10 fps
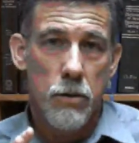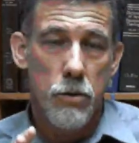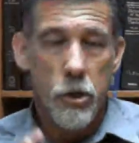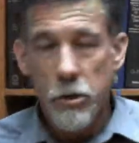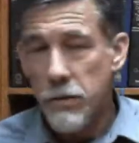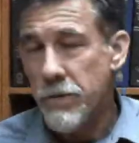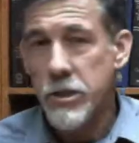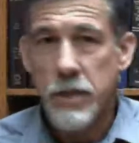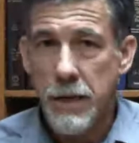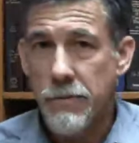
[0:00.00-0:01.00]
the
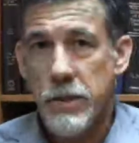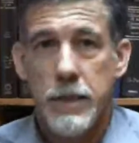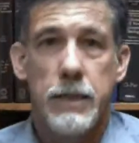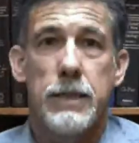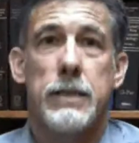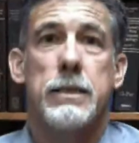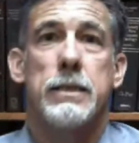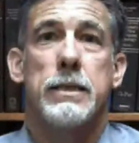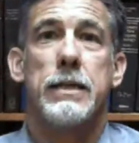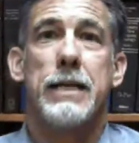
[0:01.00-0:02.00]
universe and everything in it,
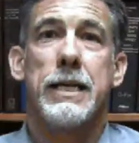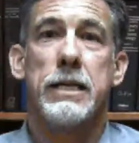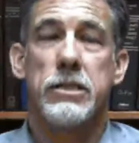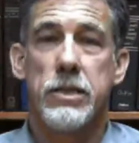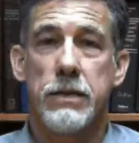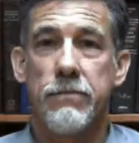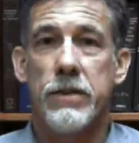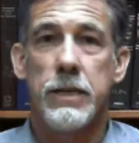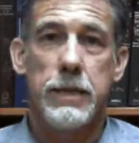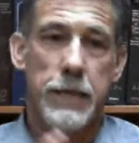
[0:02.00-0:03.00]
and that he is
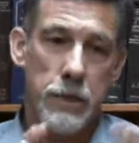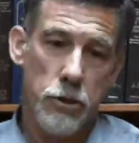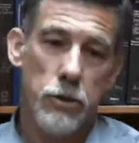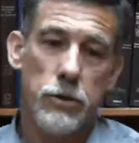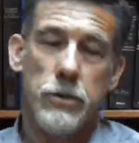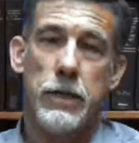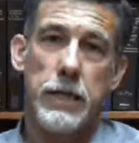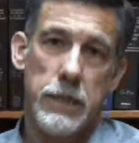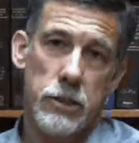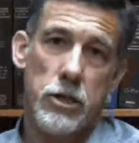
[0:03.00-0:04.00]
infinite, eternal,
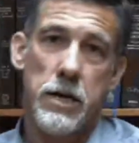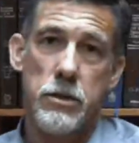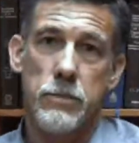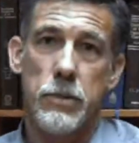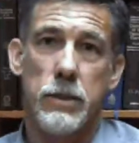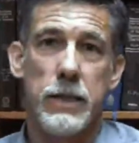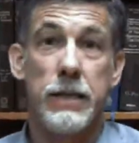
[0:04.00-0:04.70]
and unchangeable.